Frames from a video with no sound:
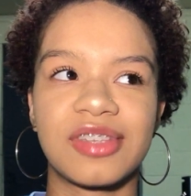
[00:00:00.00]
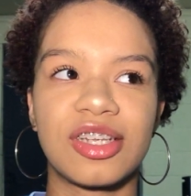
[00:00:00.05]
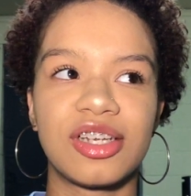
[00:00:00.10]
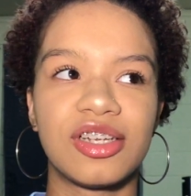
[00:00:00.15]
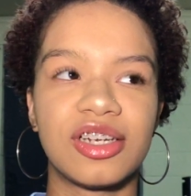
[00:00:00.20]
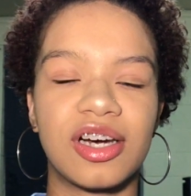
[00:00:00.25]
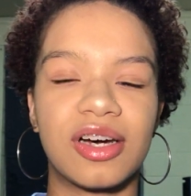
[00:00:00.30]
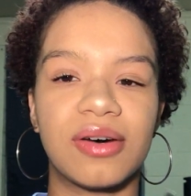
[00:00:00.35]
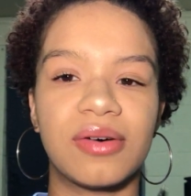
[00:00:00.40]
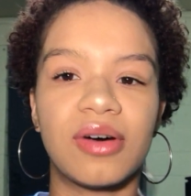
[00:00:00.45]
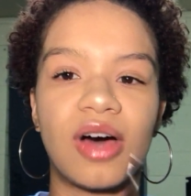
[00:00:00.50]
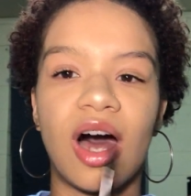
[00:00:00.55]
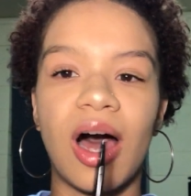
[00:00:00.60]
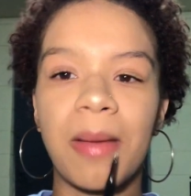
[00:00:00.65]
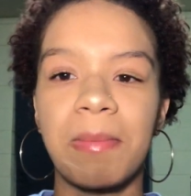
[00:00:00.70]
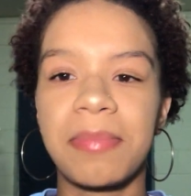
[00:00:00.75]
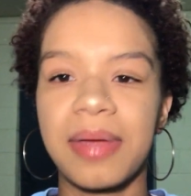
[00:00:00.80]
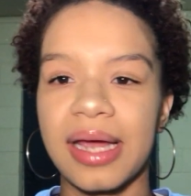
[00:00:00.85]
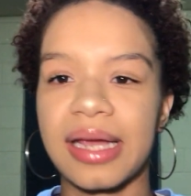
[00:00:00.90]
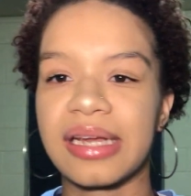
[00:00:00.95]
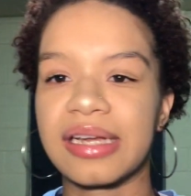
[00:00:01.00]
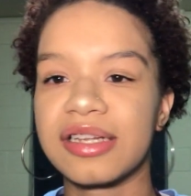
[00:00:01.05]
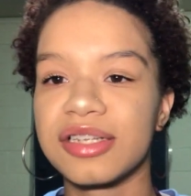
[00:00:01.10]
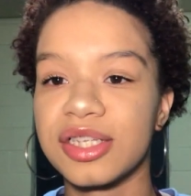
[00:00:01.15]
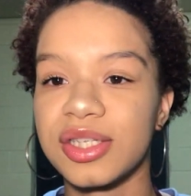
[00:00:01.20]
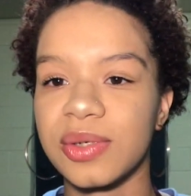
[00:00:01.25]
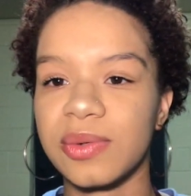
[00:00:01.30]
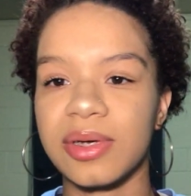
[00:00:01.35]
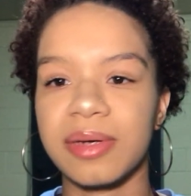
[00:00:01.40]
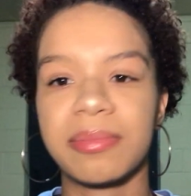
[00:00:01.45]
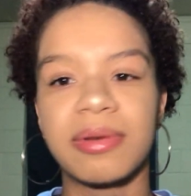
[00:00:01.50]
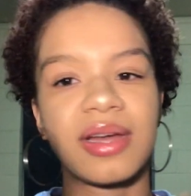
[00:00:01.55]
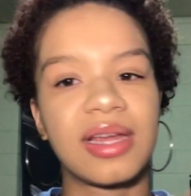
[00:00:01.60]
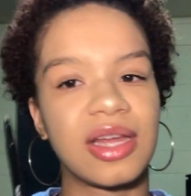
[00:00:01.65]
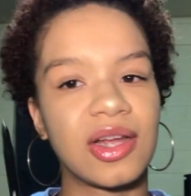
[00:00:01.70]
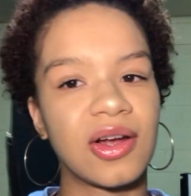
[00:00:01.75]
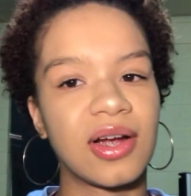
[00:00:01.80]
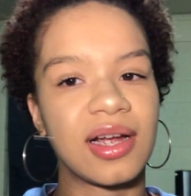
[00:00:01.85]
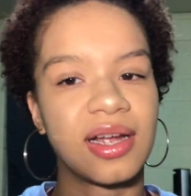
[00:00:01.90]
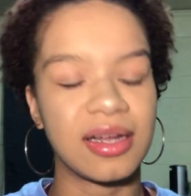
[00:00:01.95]
hop back into it, but
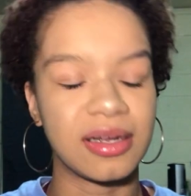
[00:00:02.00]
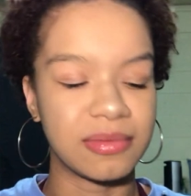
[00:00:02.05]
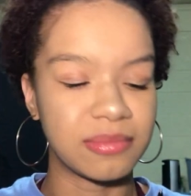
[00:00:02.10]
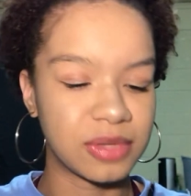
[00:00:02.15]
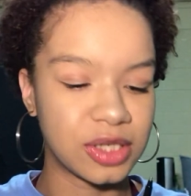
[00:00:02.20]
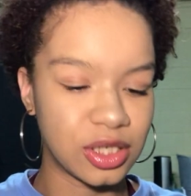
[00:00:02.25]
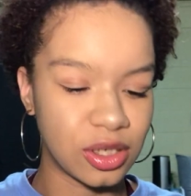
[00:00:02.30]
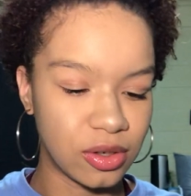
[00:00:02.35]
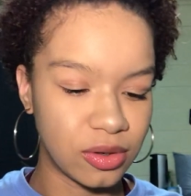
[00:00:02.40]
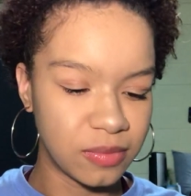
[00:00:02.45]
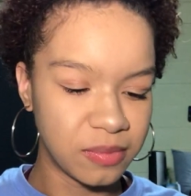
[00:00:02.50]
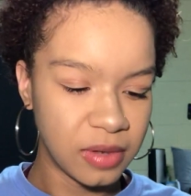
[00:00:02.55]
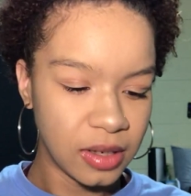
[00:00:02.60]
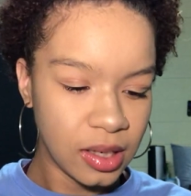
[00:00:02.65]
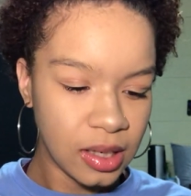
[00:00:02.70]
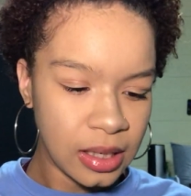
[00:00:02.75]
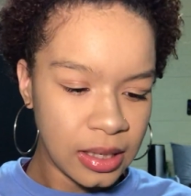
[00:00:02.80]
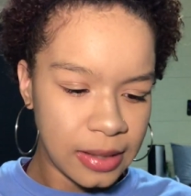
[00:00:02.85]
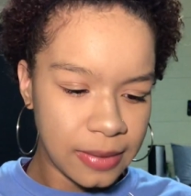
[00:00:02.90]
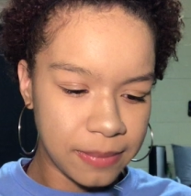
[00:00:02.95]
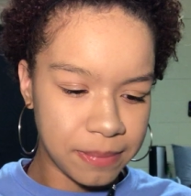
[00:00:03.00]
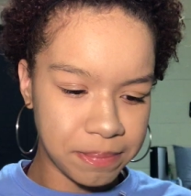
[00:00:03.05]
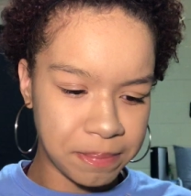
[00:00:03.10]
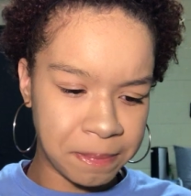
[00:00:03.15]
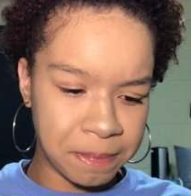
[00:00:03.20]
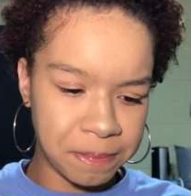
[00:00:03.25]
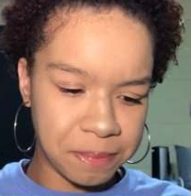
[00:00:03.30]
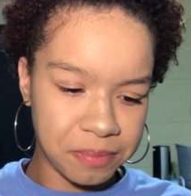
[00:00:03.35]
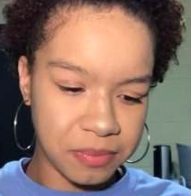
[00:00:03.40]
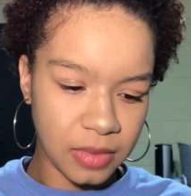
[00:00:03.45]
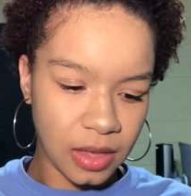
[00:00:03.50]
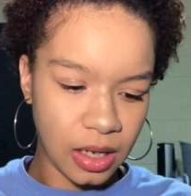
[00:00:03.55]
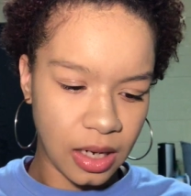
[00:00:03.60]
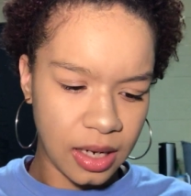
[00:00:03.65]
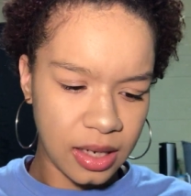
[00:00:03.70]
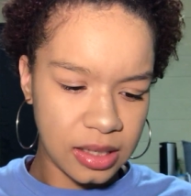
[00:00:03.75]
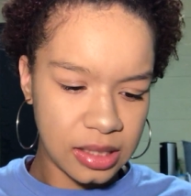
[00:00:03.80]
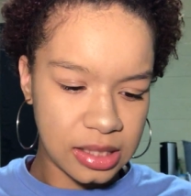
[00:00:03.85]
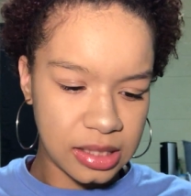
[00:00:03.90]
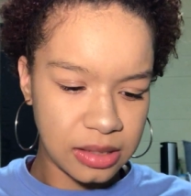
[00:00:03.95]
here I am. So I
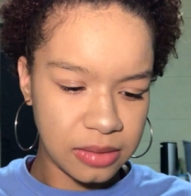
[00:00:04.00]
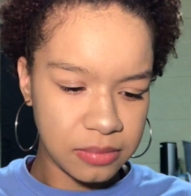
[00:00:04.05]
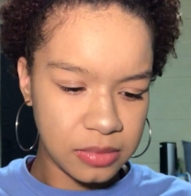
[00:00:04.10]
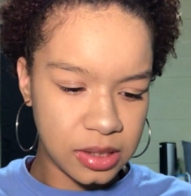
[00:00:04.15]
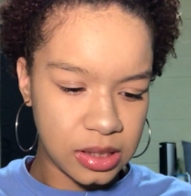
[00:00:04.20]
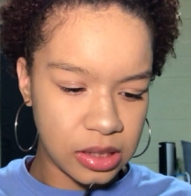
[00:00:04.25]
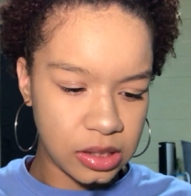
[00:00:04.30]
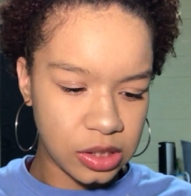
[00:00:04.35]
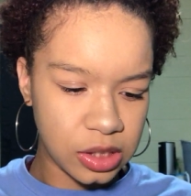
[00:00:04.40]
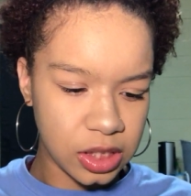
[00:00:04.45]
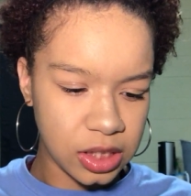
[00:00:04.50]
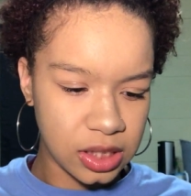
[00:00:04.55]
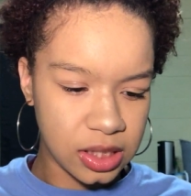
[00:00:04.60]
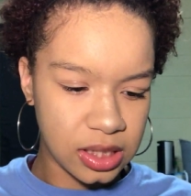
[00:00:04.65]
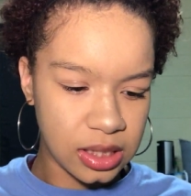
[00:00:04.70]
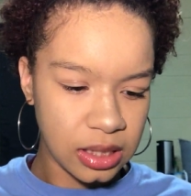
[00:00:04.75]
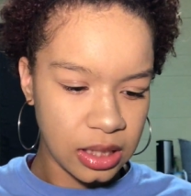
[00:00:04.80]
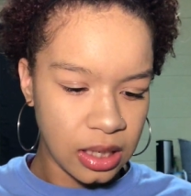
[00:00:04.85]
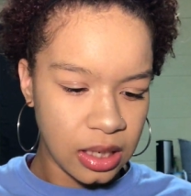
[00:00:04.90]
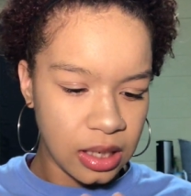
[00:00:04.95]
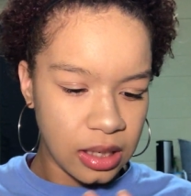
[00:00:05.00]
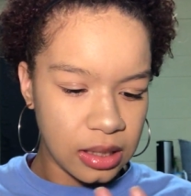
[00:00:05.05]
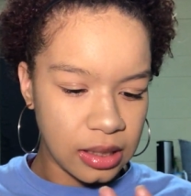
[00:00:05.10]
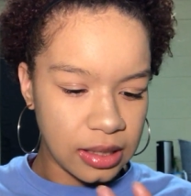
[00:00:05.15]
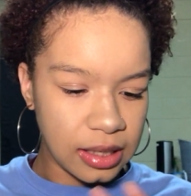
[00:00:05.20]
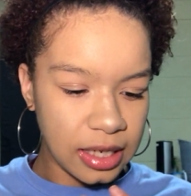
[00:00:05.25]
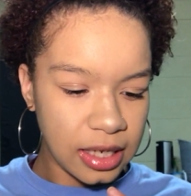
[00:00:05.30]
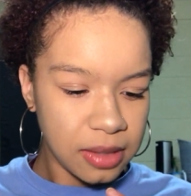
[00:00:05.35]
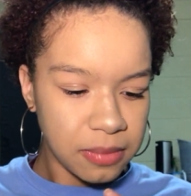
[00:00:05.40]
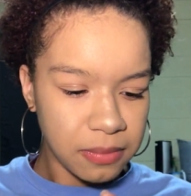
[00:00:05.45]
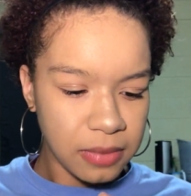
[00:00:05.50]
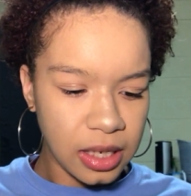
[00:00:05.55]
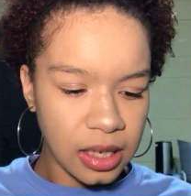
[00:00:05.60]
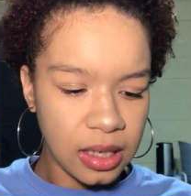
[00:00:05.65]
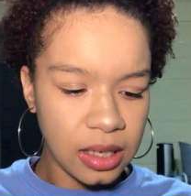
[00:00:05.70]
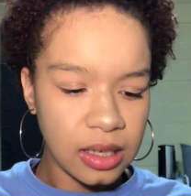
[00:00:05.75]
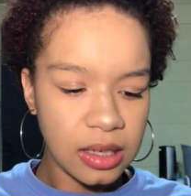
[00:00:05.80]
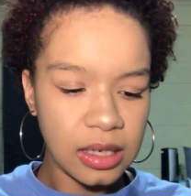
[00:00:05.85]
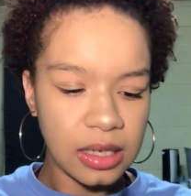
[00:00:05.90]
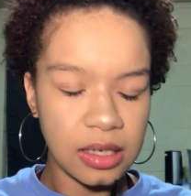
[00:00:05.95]
asked him to just lead
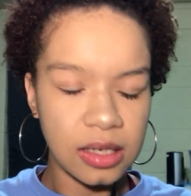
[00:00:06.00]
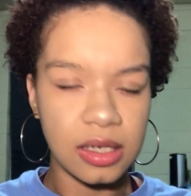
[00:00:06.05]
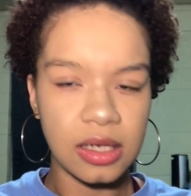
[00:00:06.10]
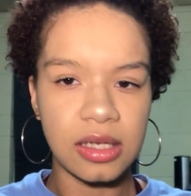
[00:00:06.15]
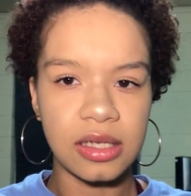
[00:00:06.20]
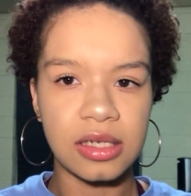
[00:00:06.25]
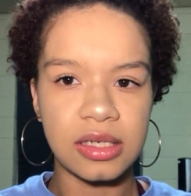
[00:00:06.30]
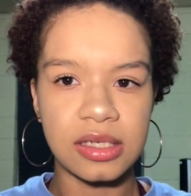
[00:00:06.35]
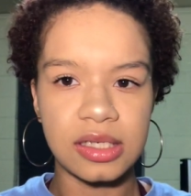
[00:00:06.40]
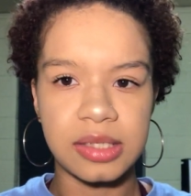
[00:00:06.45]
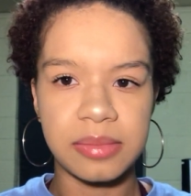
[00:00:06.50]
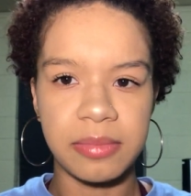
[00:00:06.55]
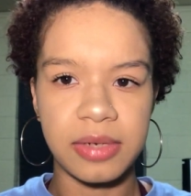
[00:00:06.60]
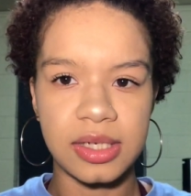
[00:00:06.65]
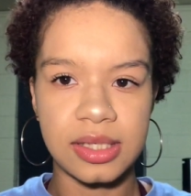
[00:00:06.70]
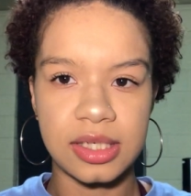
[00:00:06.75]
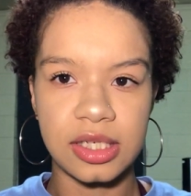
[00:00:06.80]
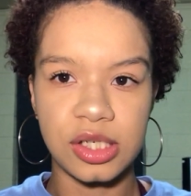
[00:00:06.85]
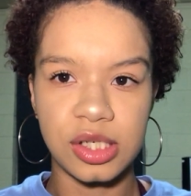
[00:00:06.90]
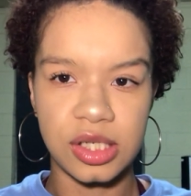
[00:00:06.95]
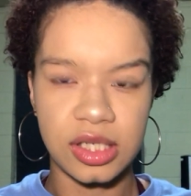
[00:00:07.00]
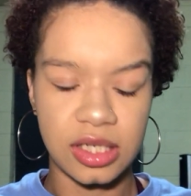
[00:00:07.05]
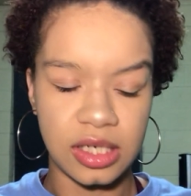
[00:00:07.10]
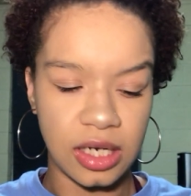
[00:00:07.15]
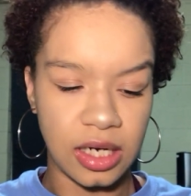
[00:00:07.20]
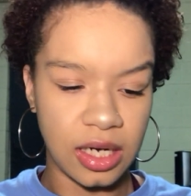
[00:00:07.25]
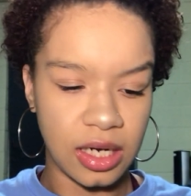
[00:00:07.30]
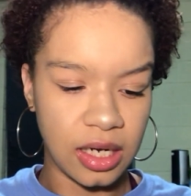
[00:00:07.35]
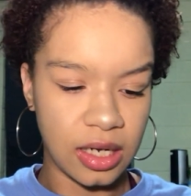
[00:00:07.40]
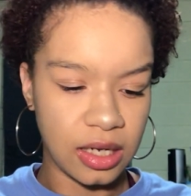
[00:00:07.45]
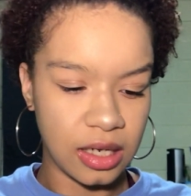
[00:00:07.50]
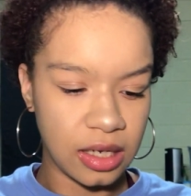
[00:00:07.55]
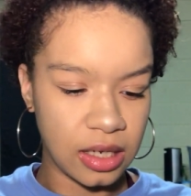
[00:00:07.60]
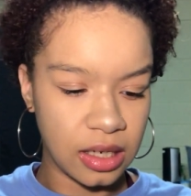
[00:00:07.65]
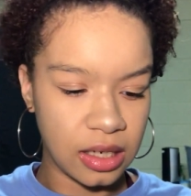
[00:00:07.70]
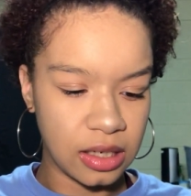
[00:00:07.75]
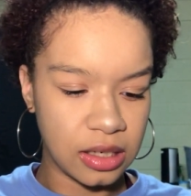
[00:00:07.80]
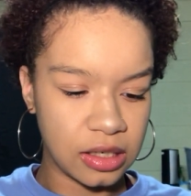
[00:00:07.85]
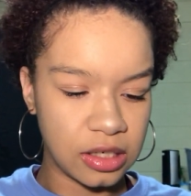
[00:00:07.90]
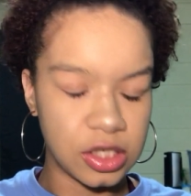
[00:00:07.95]
me in this message tonight
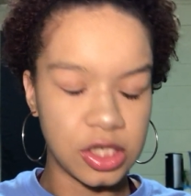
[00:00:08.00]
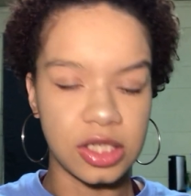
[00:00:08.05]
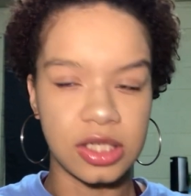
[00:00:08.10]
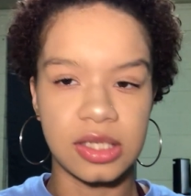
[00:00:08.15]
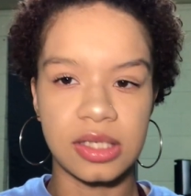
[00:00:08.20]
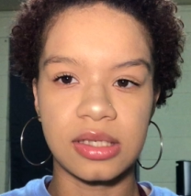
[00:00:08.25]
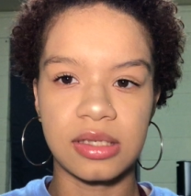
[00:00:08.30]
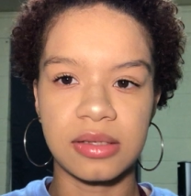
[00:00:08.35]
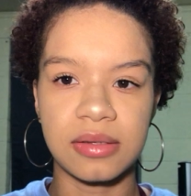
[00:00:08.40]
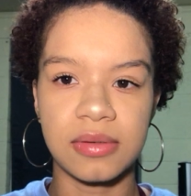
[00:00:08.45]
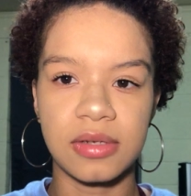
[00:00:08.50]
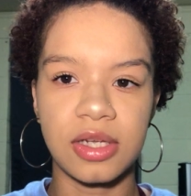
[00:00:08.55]
and just